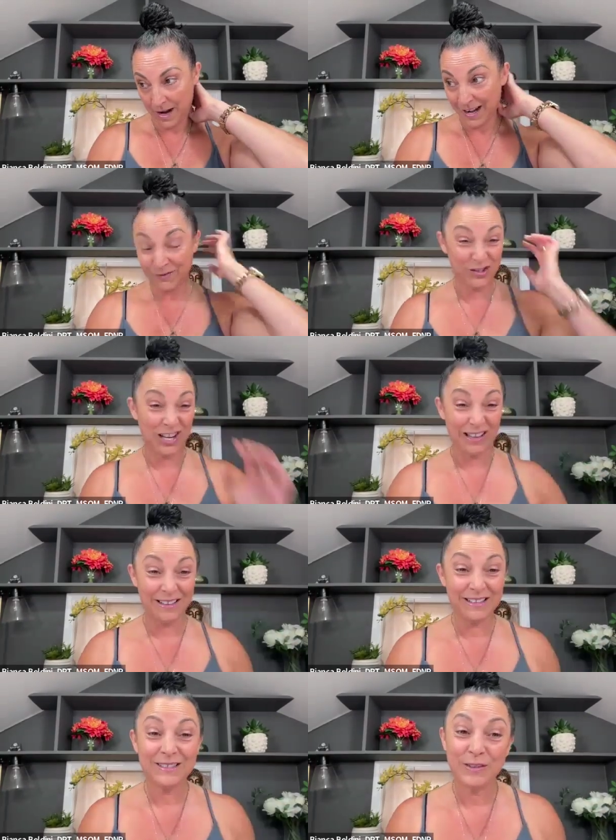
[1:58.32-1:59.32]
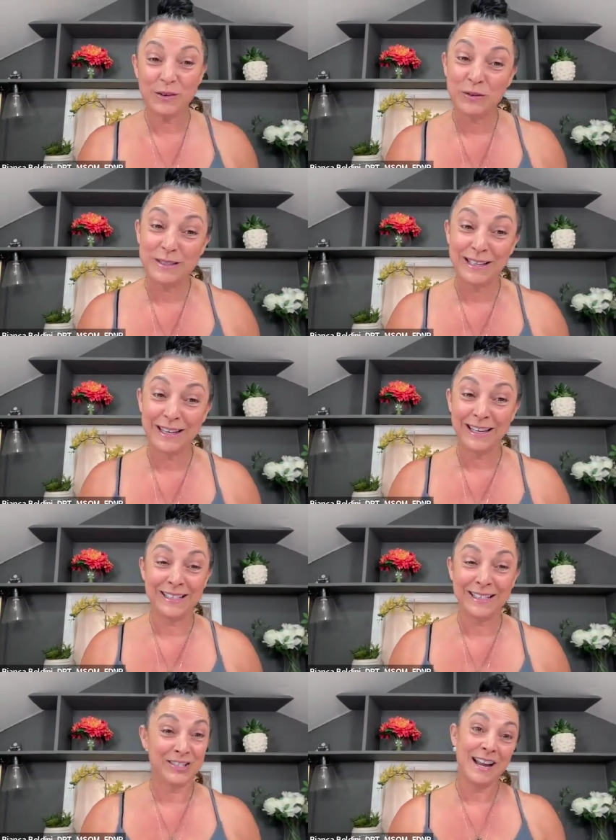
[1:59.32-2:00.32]
kind of jealous of those that
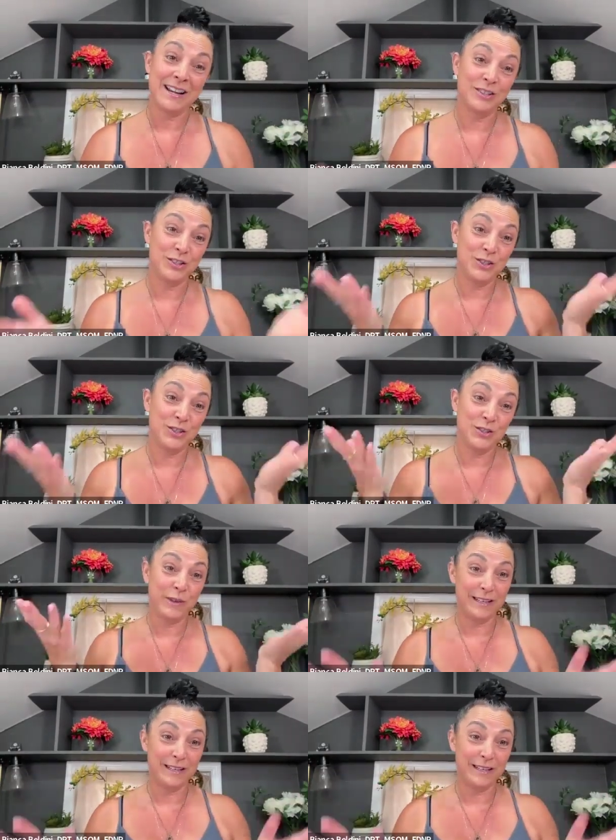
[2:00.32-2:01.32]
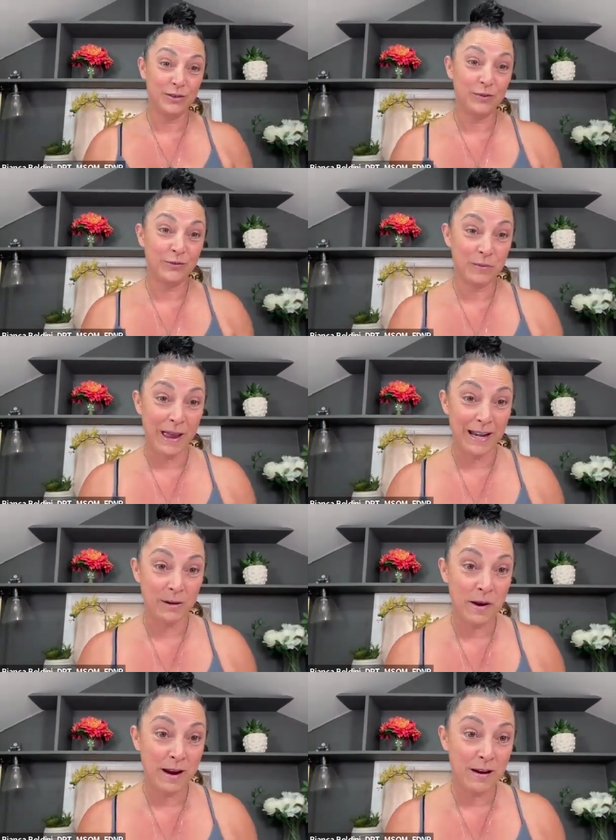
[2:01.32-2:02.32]
can just kind of do what they do from
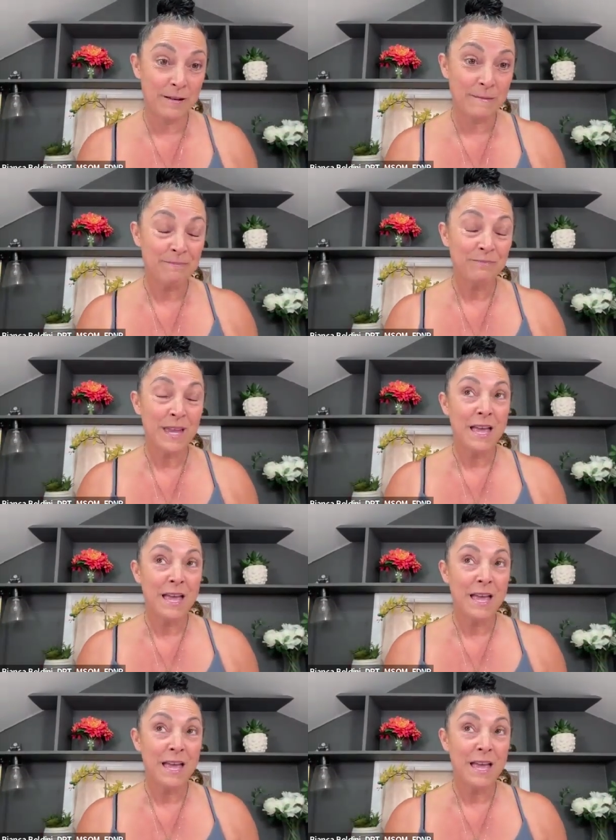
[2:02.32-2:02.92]
anywhere.